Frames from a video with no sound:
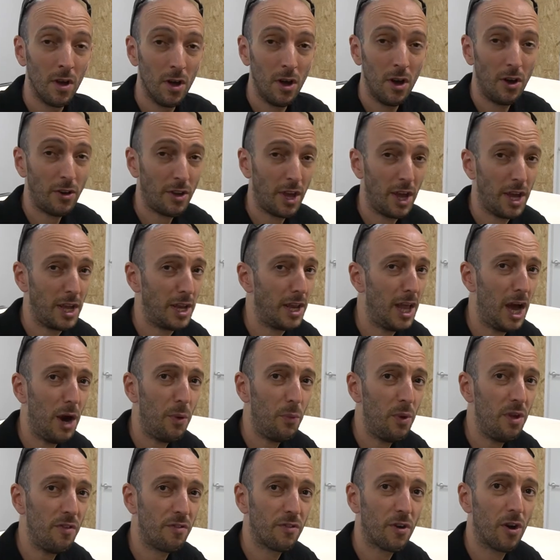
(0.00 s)
Okay, now
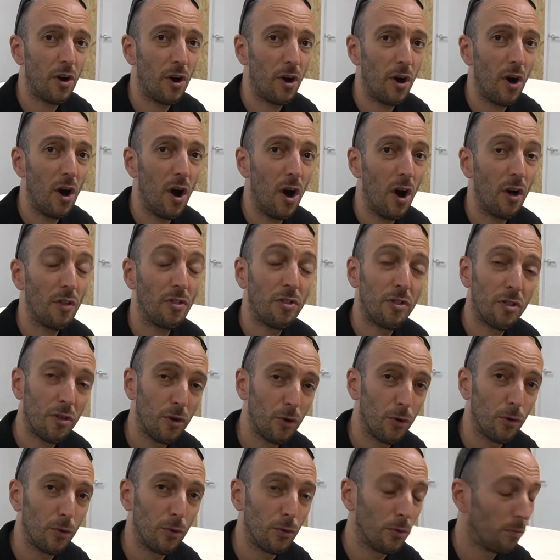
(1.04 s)
we've got our
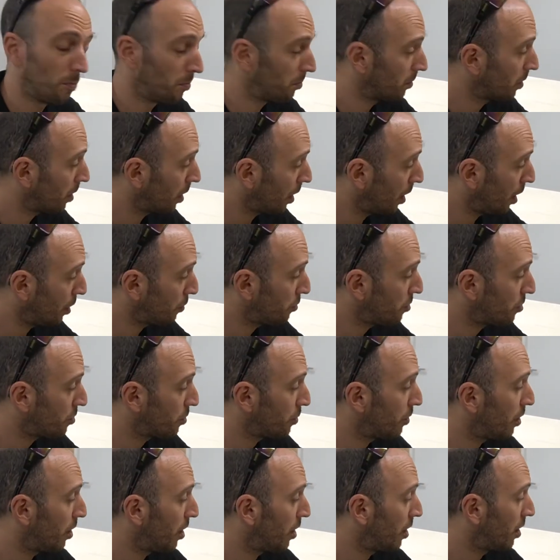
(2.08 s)
tool close
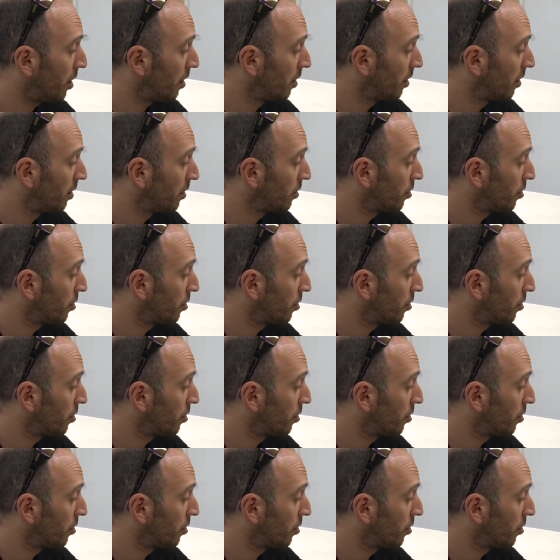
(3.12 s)
to our